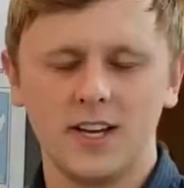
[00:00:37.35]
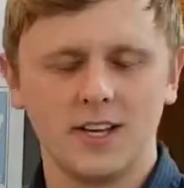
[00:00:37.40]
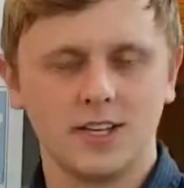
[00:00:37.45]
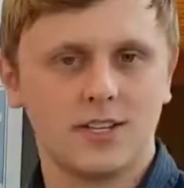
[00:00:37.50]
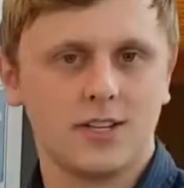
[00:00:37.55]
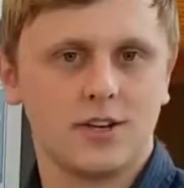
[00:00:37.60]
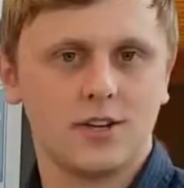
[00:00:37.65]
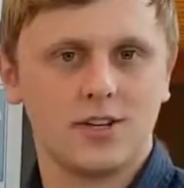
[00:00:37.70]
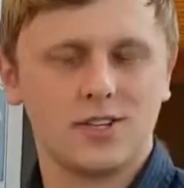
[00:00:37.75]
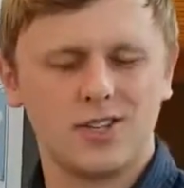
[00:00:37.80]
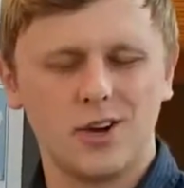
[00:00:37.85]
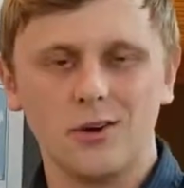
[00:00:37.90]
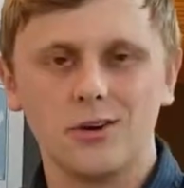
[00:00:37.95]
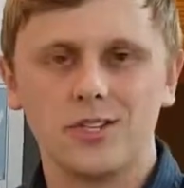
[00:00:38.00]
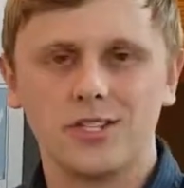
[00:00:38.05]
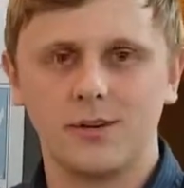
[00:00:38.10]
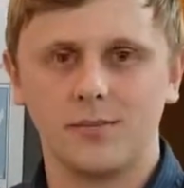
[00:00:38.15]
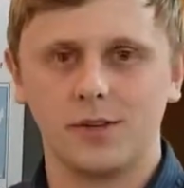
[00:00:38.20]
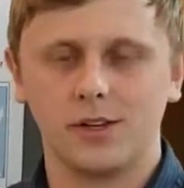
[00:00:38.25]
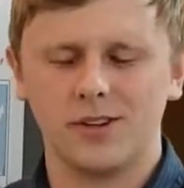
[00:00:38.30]
so they're so
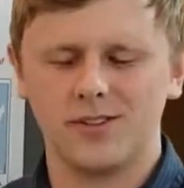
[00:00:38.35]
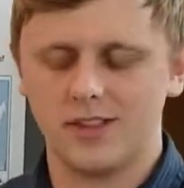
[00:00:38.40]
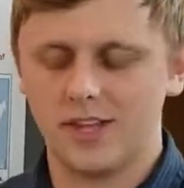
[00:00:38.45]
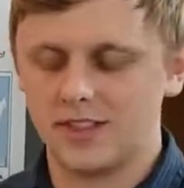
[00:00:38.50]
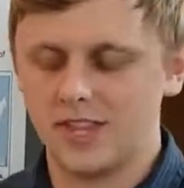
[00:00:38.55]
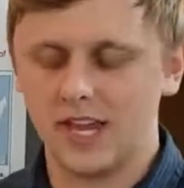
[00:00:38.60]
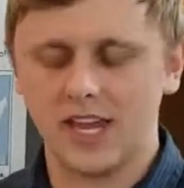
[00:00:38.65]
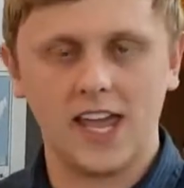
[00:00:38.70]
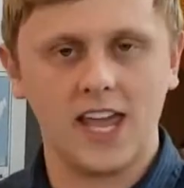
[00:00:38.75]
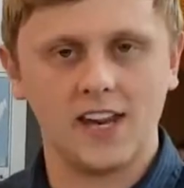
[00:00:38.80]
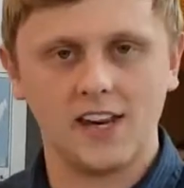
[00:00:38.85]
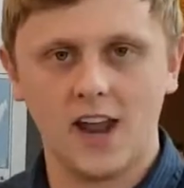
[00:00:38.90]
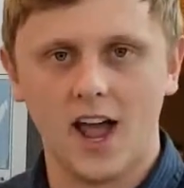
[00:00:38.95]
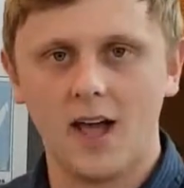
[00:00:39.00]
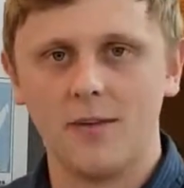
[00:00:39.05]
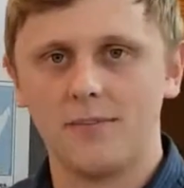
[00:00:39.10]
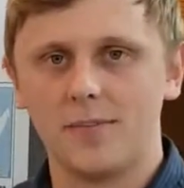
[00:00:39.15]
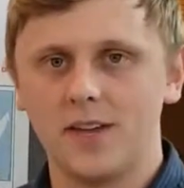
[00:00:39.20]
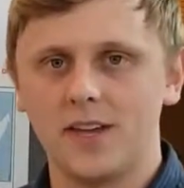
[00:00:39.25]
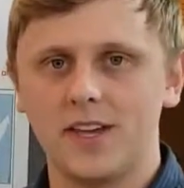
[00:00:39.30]
similar that they
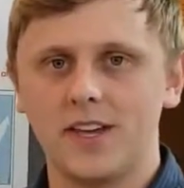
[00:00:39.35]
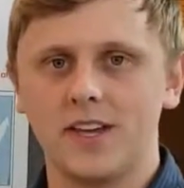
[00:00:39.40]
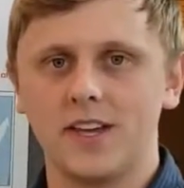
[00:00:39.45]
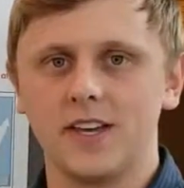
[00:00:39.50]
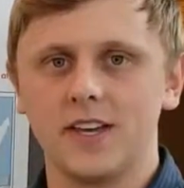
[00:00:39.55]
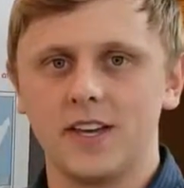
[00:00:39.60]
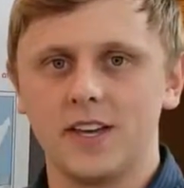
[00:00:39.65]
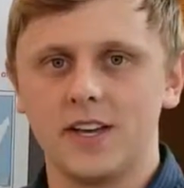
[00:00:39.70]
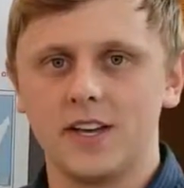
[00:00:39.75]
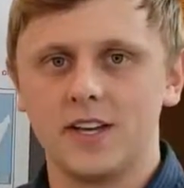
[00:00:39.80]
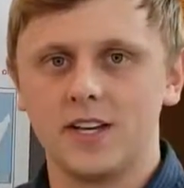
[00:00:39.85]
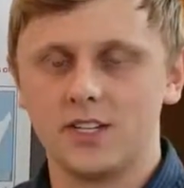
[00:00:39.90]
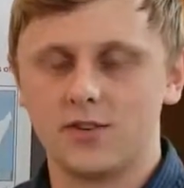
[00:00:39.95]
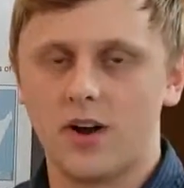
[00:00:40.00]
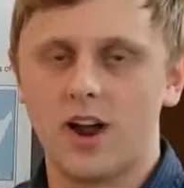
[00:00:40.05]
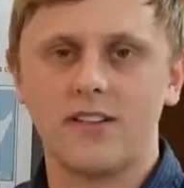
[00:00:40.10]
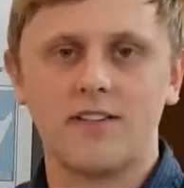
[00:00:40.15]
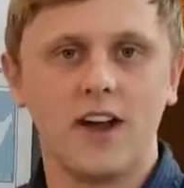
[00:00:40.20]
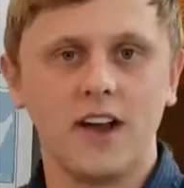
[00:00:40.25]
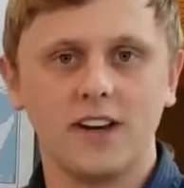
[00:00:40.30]
cannot be
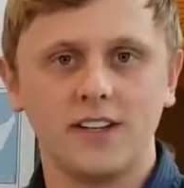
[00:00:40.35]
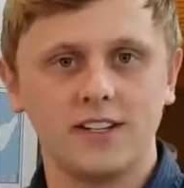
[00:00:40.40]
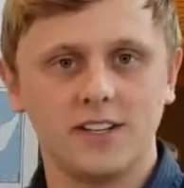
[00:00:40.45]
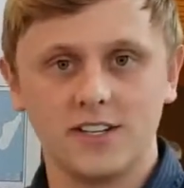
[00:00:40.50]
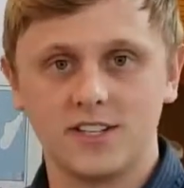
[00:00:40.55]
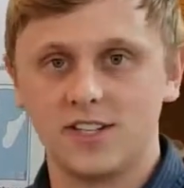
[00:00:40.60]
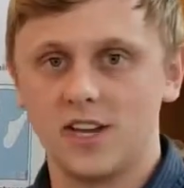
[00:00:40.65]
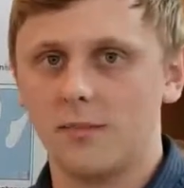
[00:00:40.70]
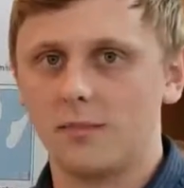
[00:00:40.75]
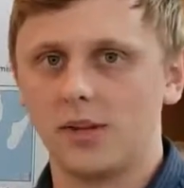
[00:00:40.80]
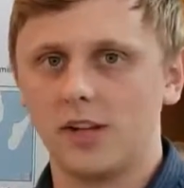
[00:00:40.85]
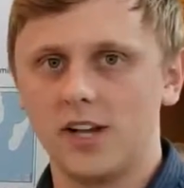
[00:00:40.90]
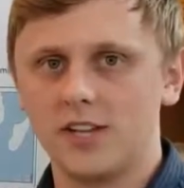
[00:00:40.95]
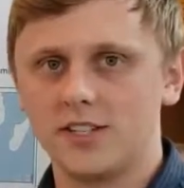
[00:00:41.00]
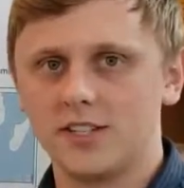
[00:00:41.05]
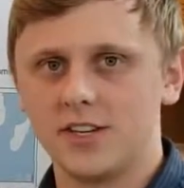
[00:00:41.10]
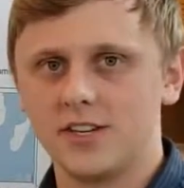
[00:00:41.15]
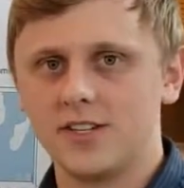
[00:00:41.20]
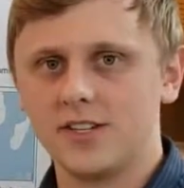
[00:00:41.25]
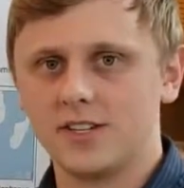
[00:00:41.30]
stratified into
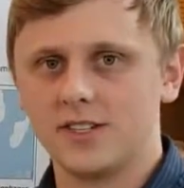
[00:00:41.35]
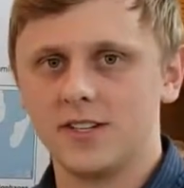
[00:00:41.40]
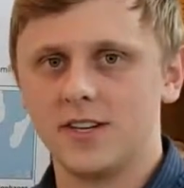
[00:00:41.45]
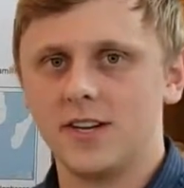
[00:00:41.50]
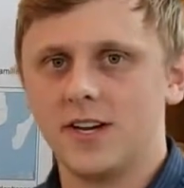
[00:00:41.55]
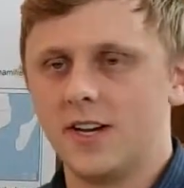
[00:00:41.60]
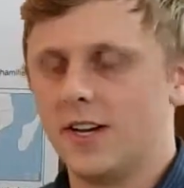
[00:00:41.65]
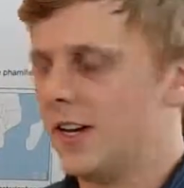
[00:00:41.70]
subclusters.